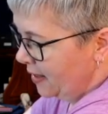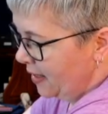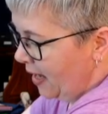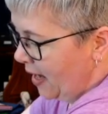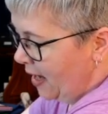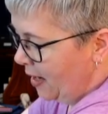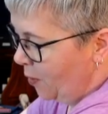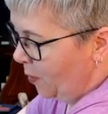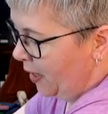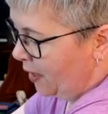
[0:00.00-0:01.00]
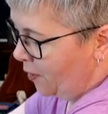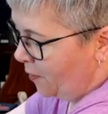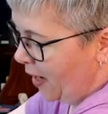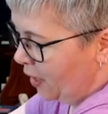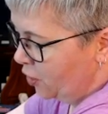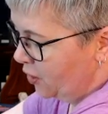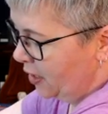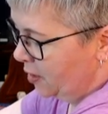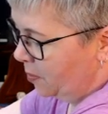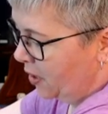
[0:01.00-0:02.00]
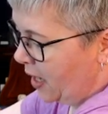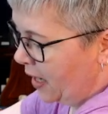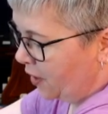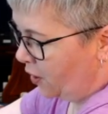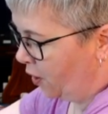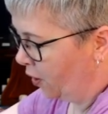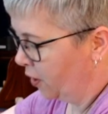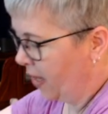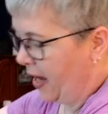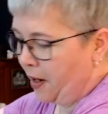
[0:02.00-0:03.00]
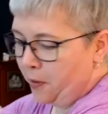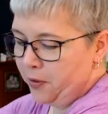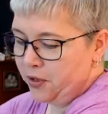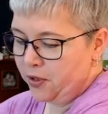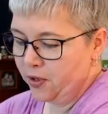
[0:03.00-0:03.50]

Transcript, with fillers: then we can arrange this block all out